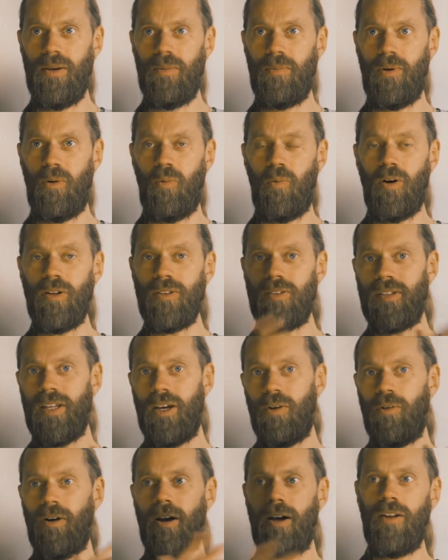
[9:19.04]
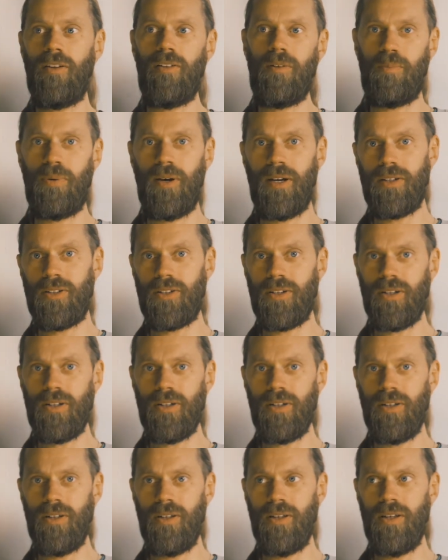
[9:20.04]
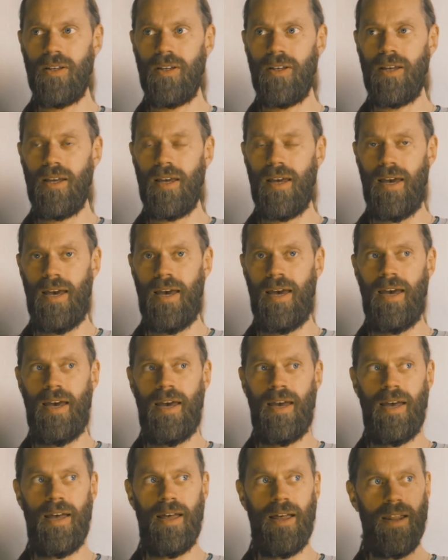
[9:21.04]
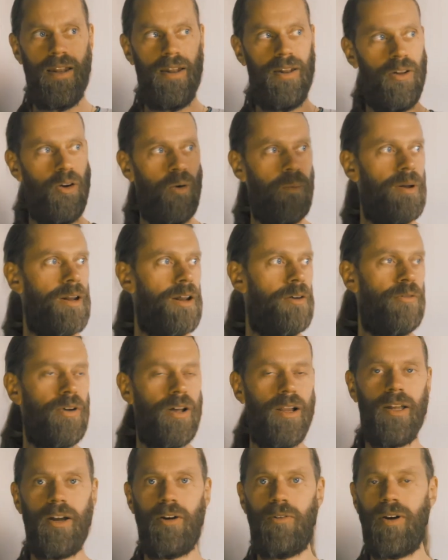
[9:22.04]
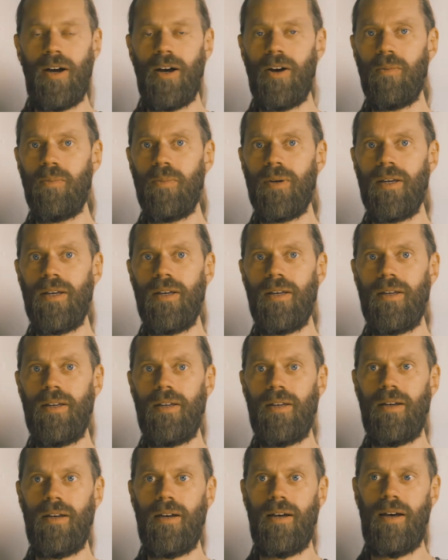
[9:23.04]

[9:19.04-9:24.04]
But once they were out of the picture, and nobody really around me